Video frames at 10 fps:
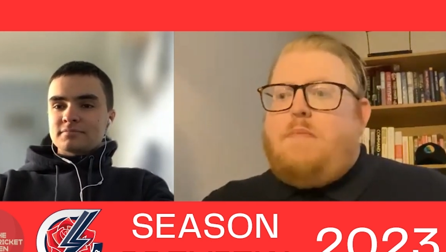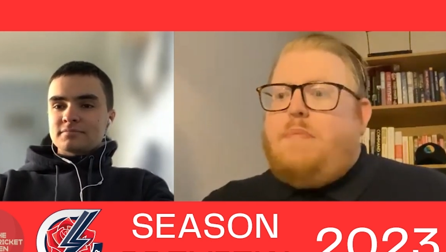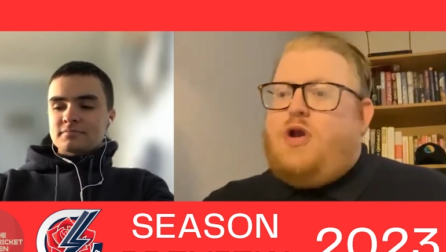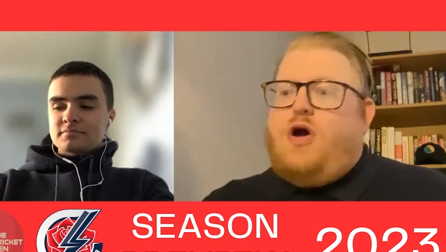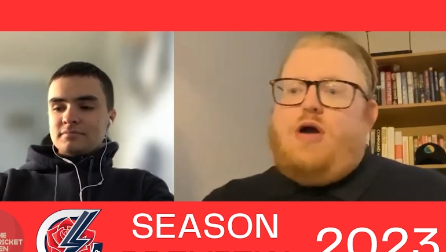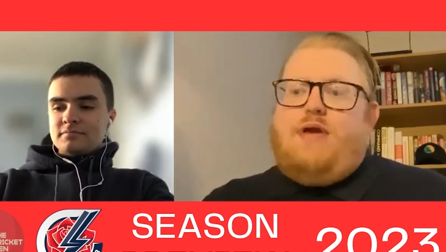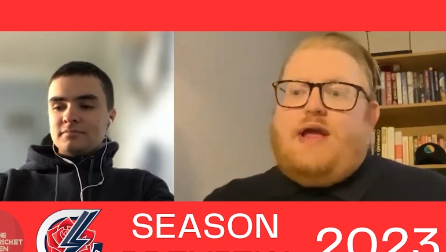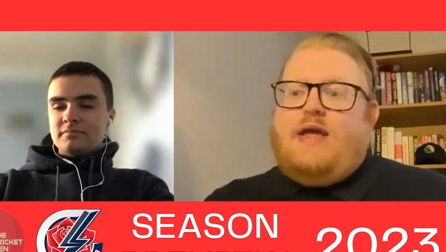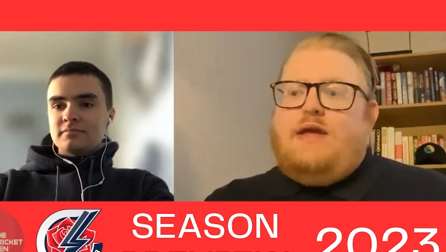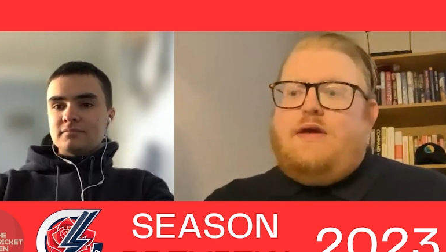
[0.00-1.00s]
Speaker 1: but not
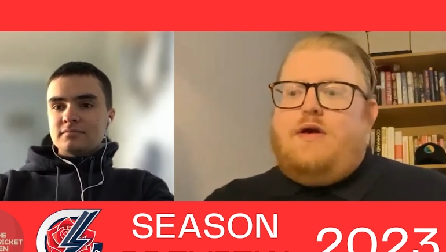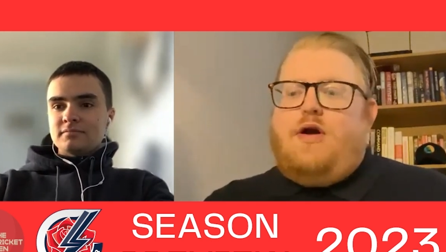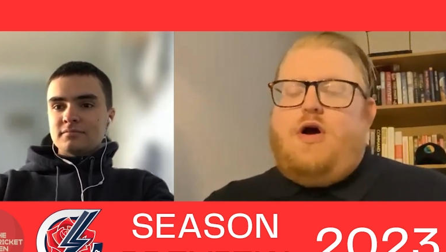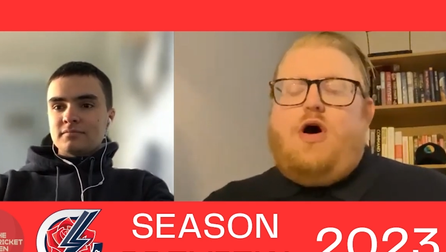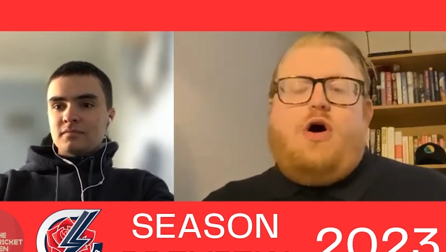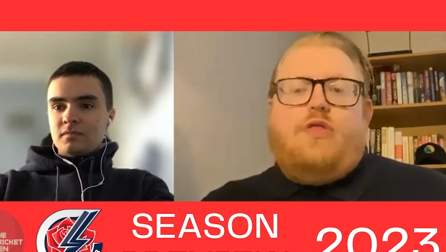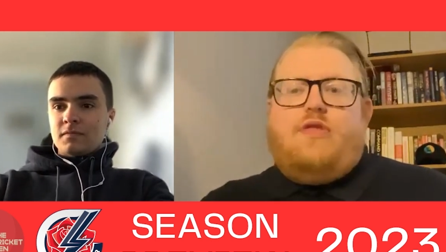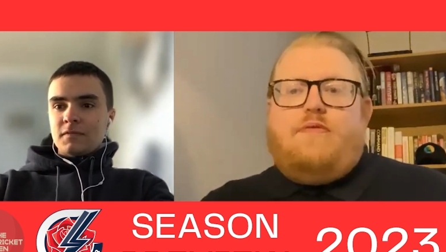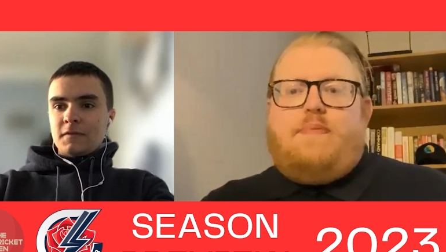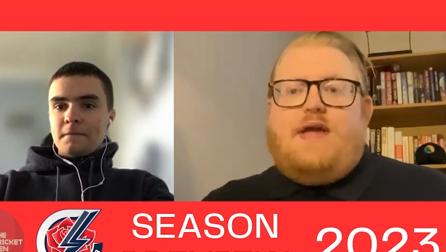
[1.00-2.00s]
only on
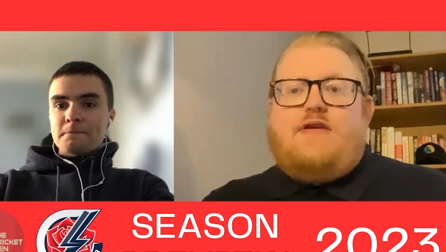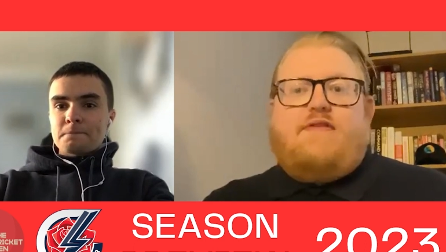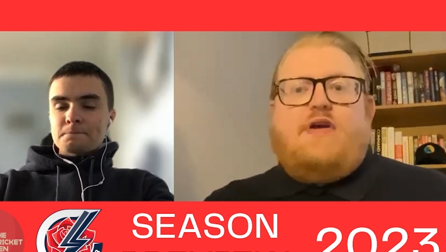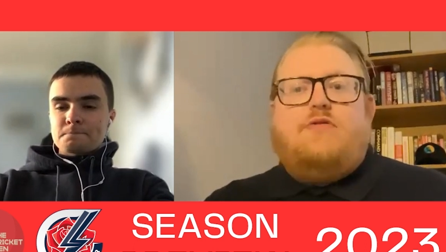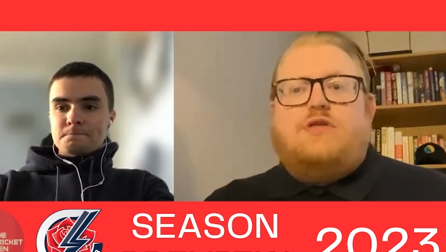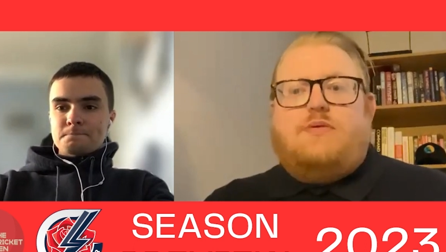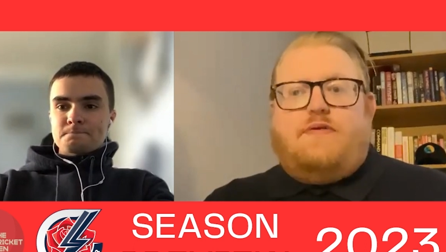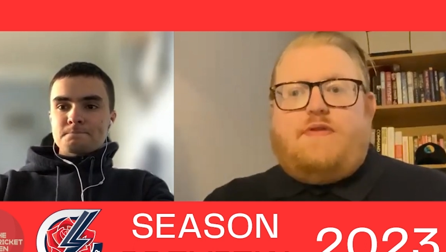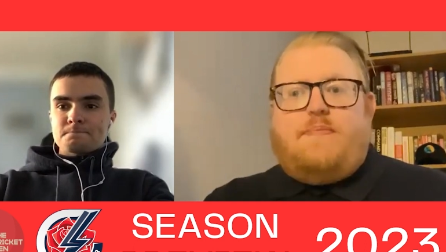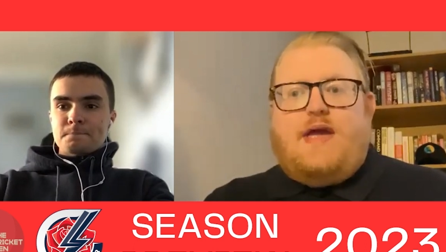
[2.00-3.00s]
the pitch. I think also
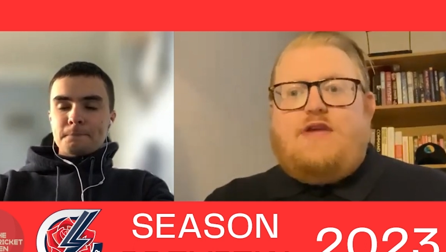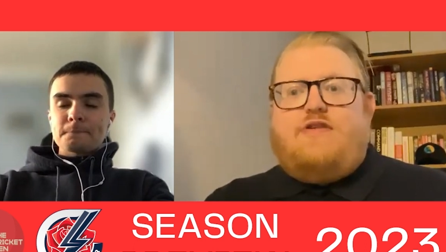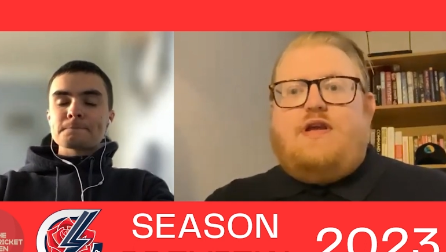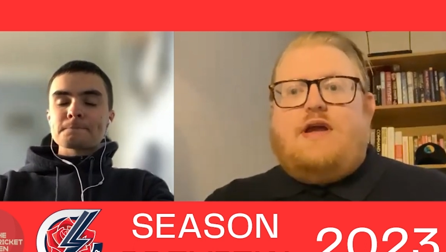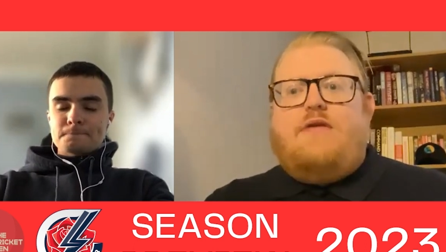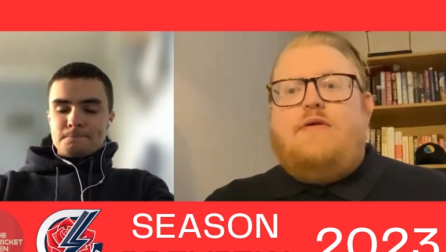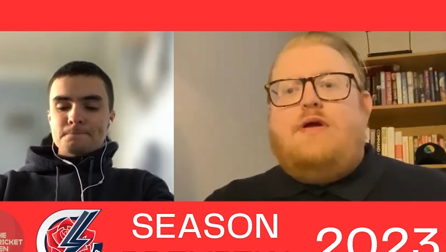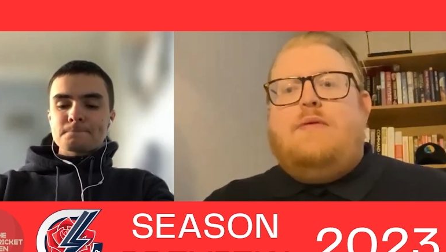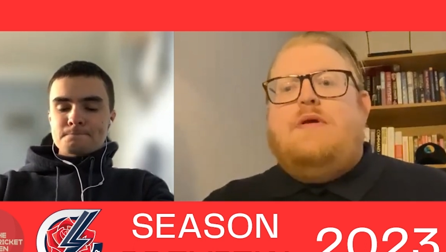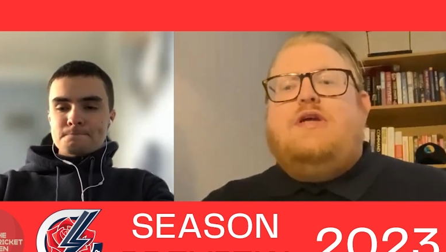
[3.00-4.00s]
off the pitch, and yeah,
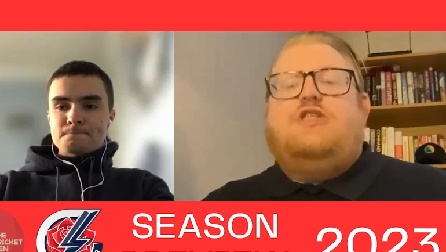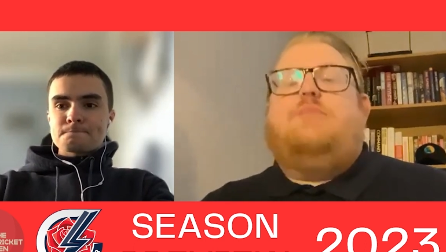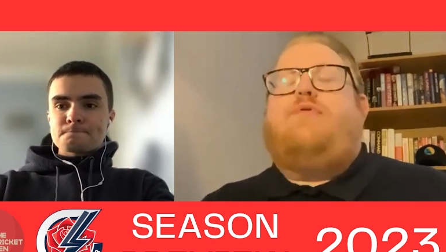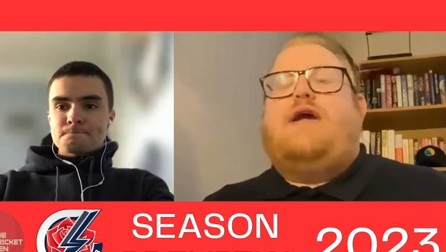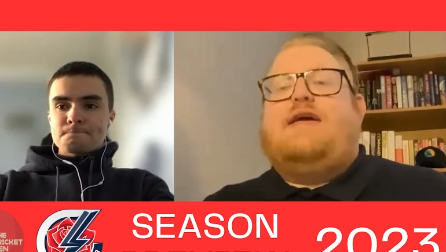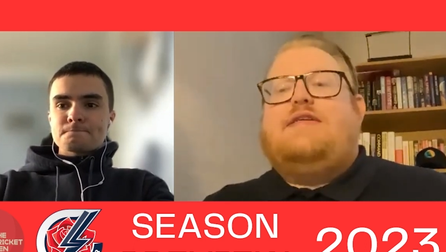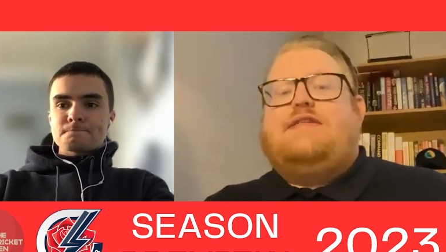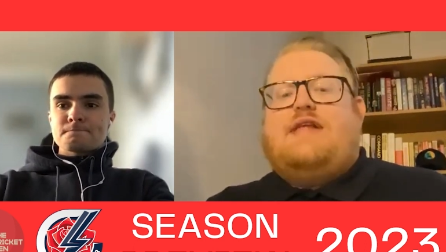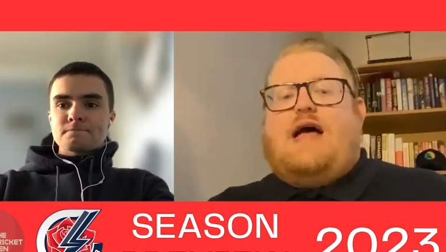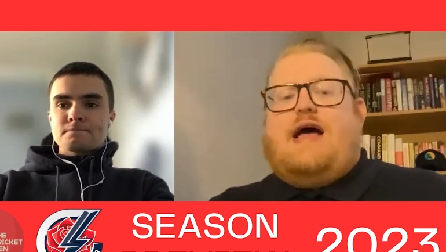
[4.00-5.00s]
she brings
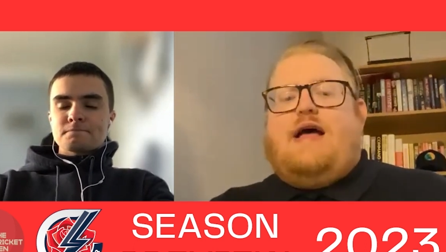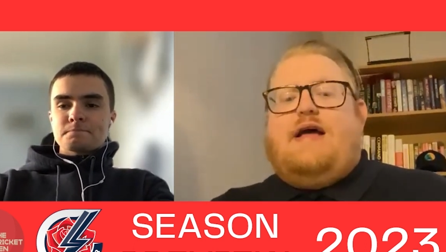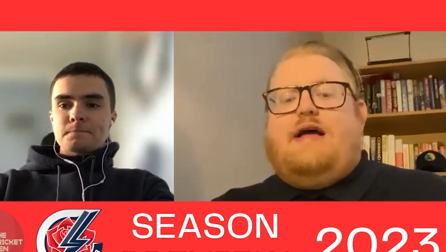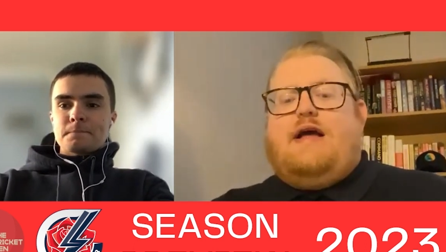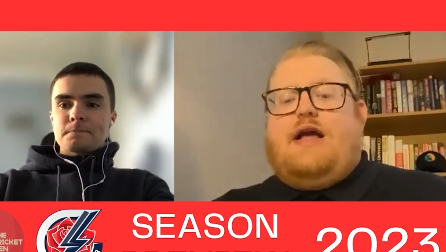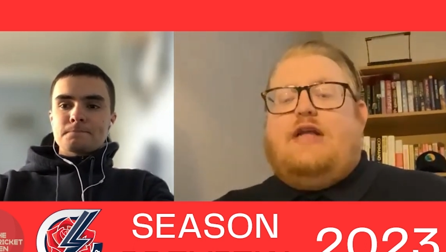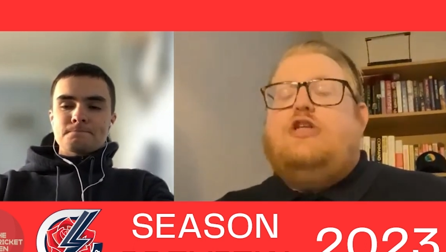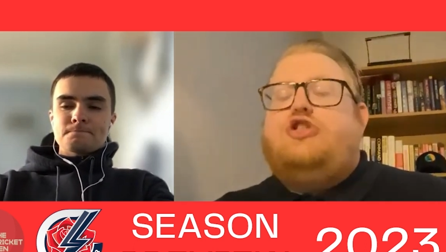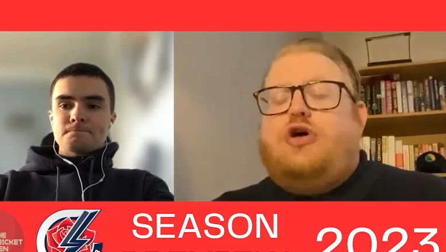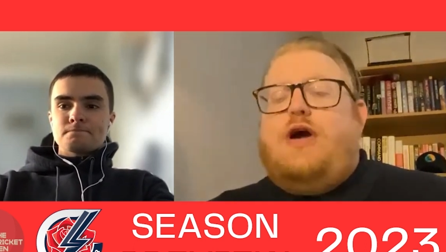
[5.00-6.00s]
that
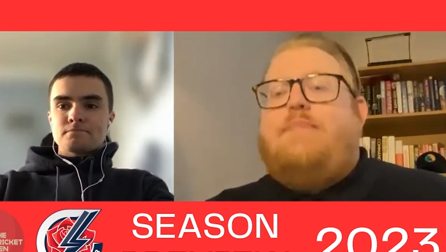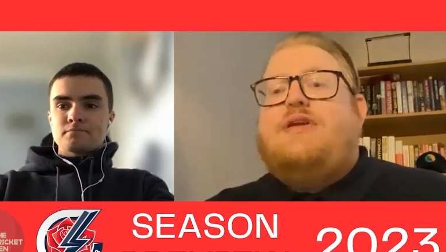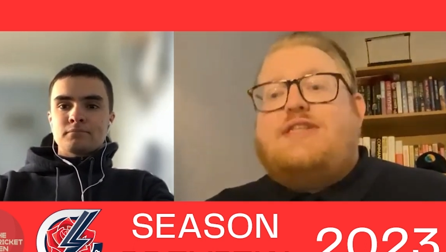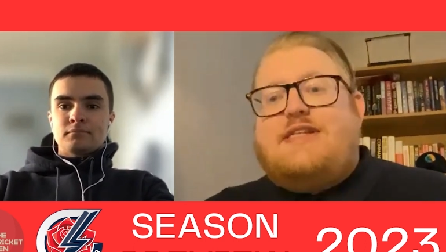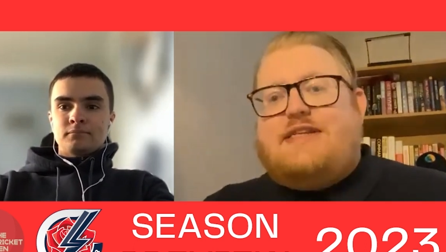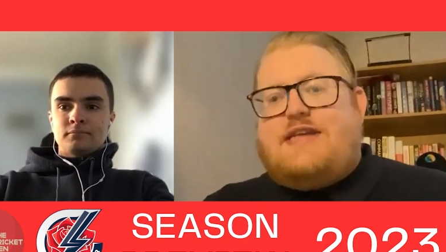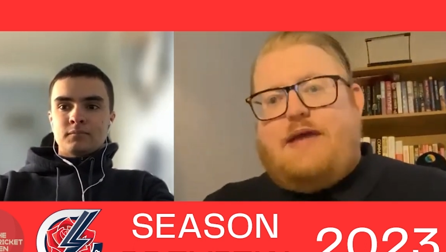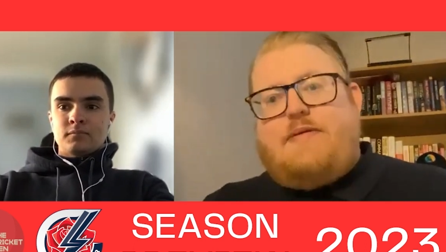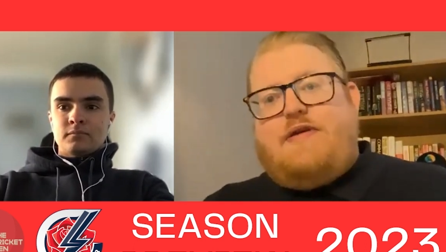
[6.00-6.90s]
enjoyment to the team.